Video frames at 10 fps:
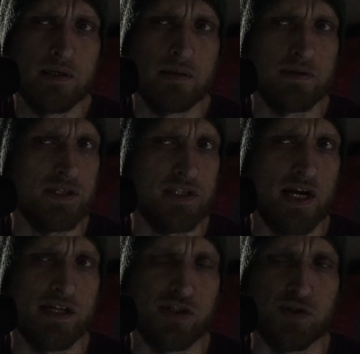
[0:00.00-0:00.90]
with the
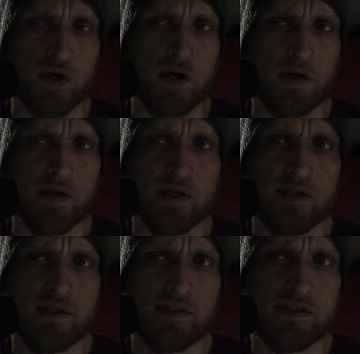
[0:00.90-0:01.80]
shades drawn.
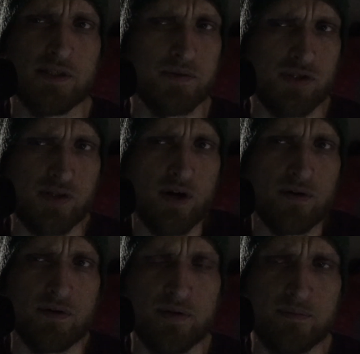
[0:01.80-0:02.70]
She was
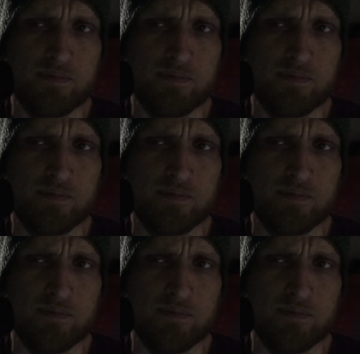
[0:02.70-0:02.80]
startled,